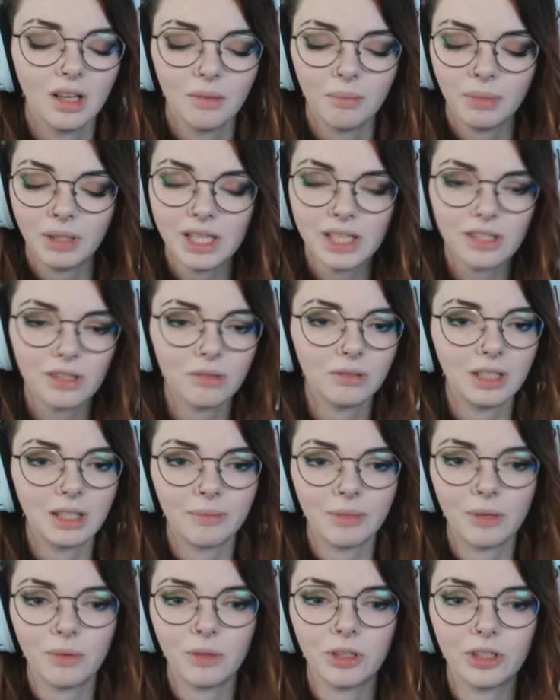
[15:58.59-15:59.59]
Please don't let
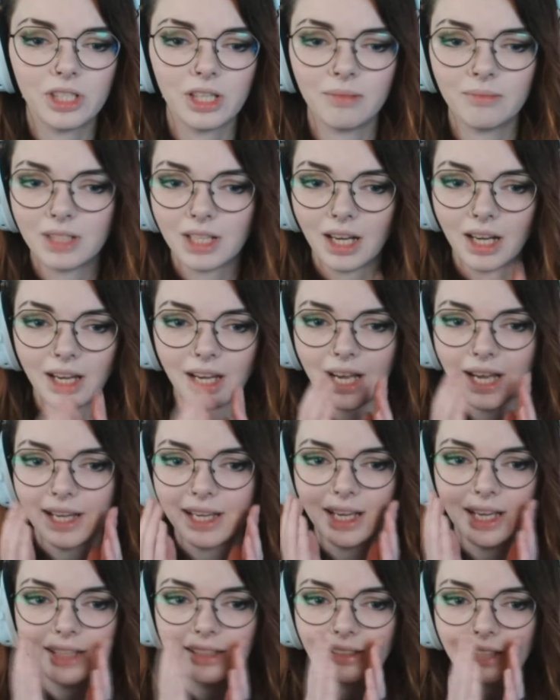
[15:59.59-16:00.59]
me watch him die. I
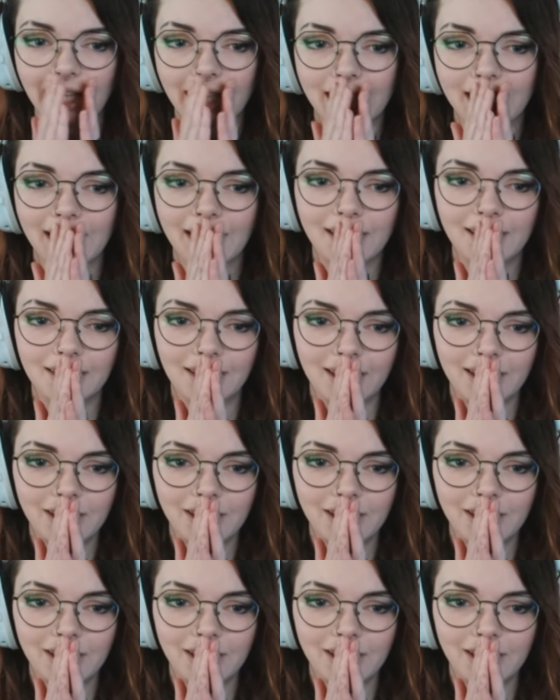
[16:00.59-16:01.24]
can't. I